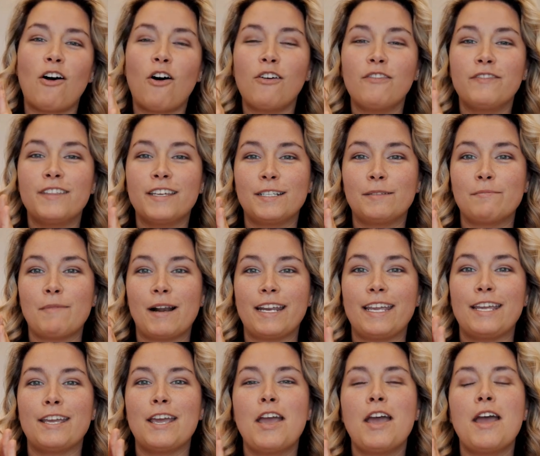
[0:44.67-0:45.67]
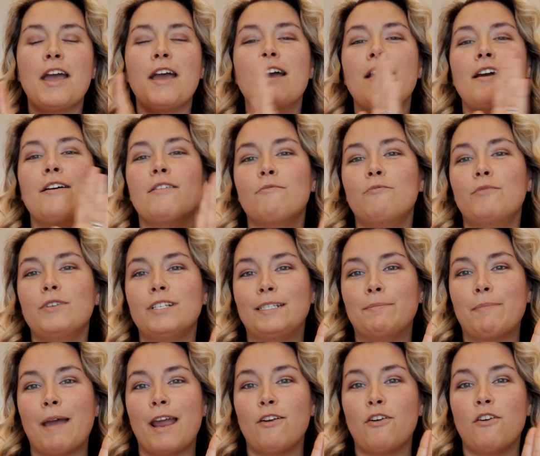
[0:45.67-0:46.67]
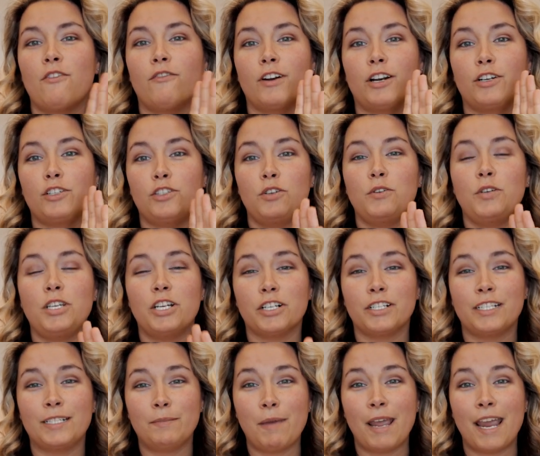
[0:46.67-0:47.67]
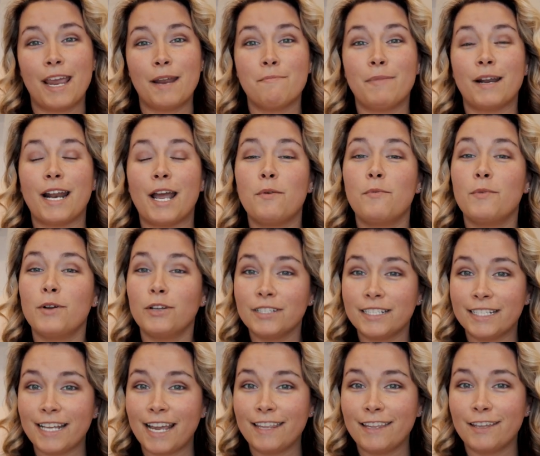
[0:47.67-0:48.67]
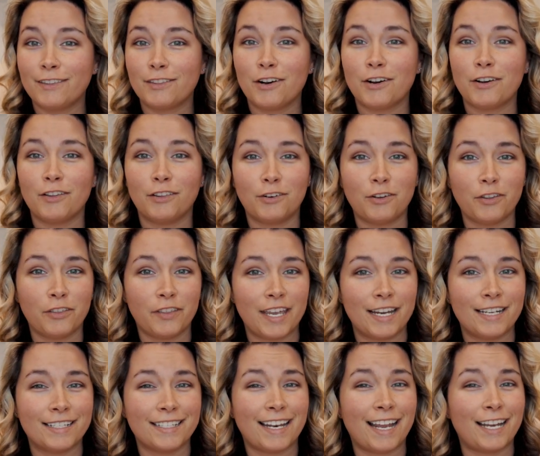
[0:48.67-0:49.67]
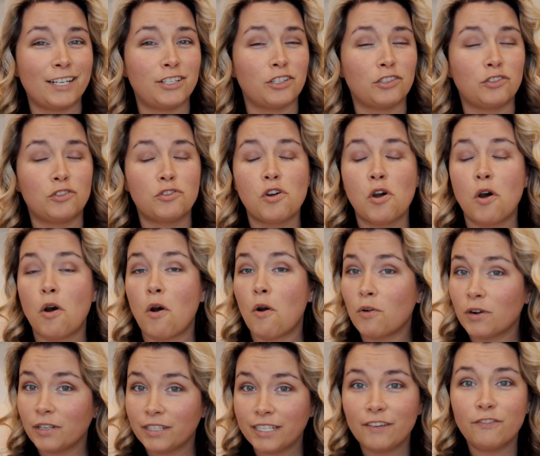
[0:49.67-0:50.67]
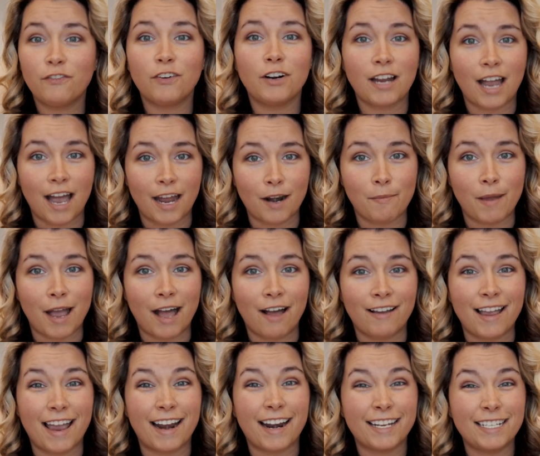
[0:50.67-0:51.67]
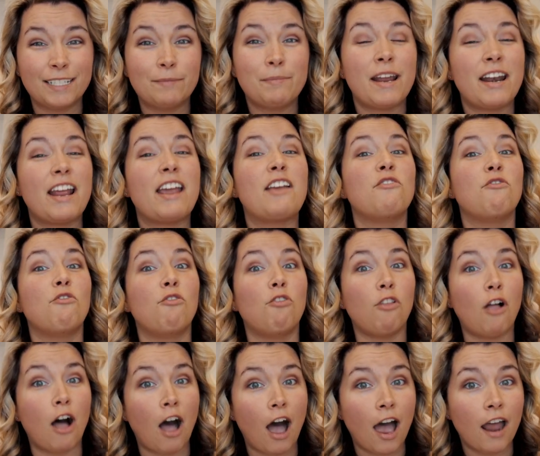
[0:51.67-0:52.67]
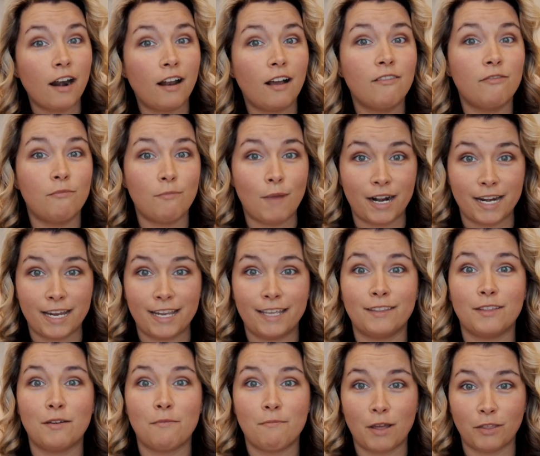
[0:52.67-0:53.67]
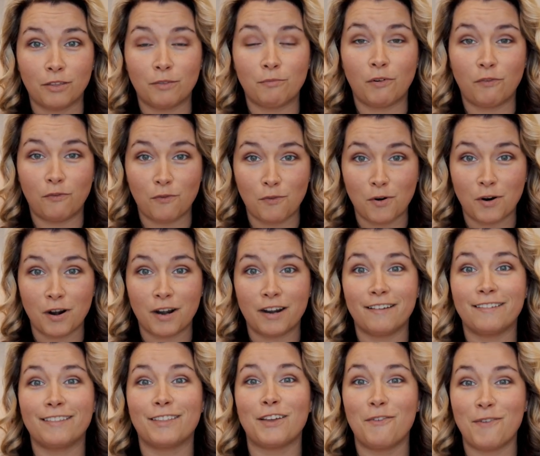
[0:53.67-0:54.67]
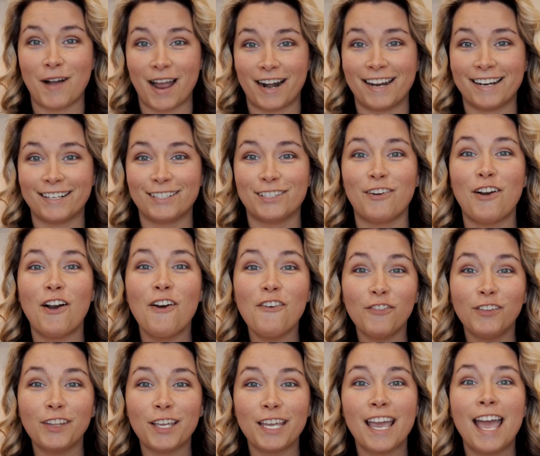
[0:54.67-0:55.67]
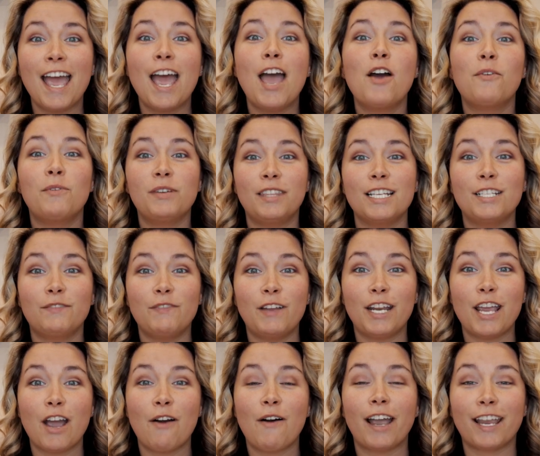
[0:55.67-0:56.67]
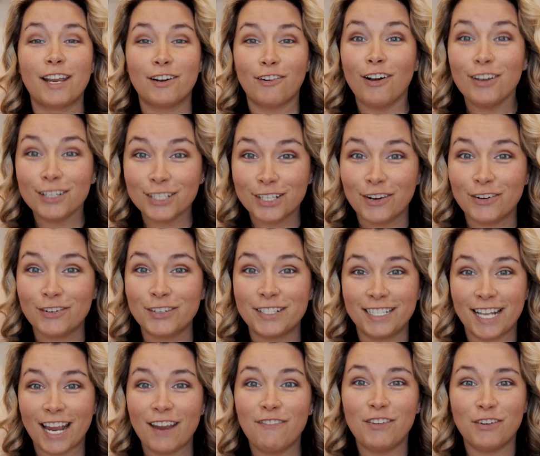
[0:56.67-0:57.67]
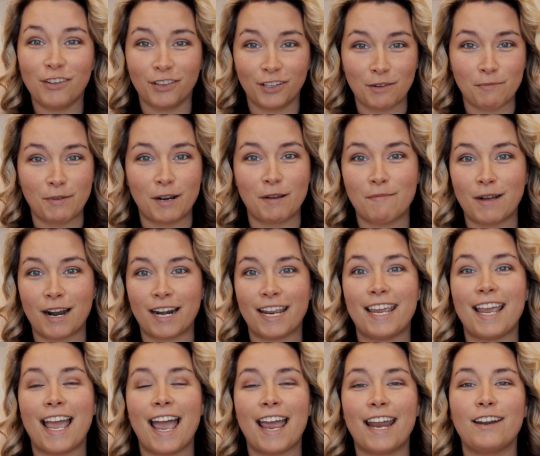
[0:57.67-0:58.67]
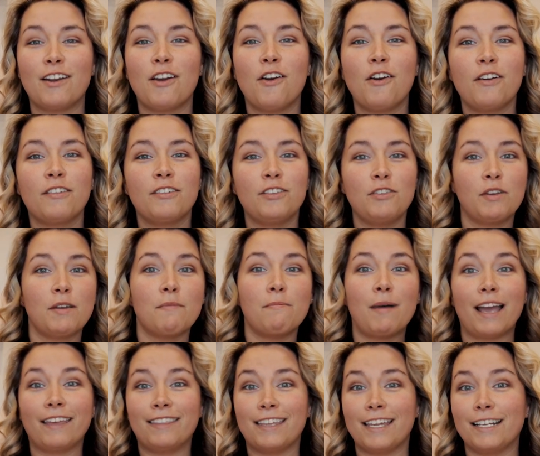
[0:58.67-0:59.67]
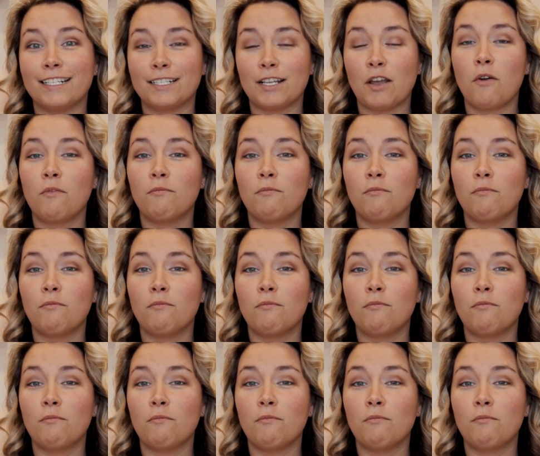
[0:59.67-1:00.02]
all of this money was spent over a two year span, but I will say that there are little things that I just totally forgot about, and I spent a lot of money the month before the wedding. So, hopefully, with this video, I can also save you a little bit of money and you can buy things